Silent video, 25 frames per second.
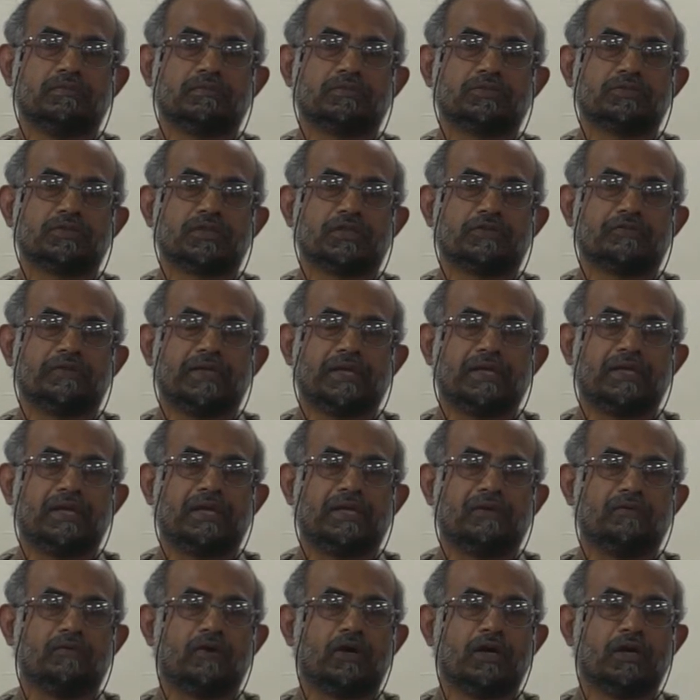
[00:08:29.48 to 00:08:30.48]
sort of
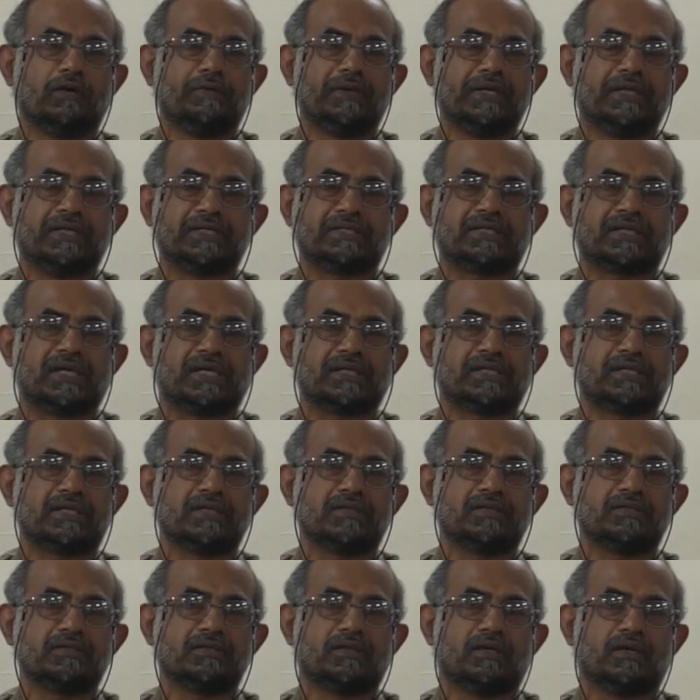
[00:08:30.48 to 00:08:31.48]
involved with,
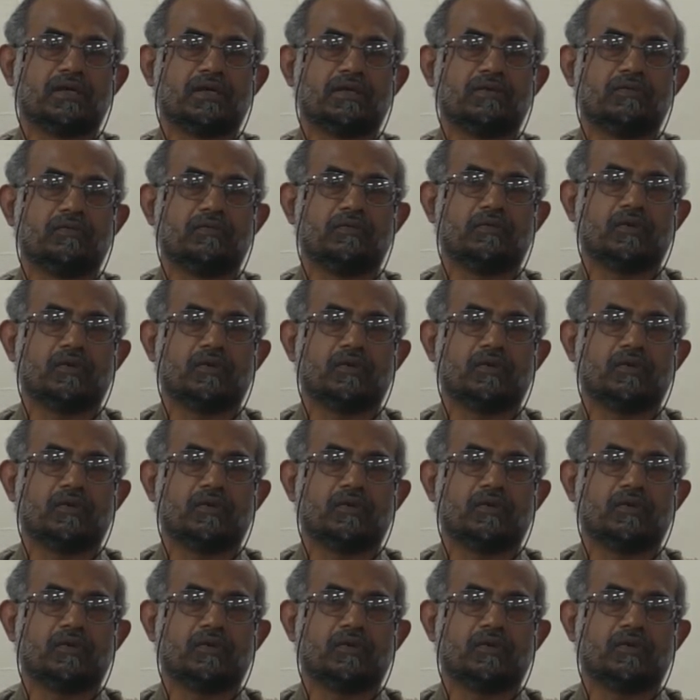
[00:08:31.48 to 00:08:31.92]
discussions on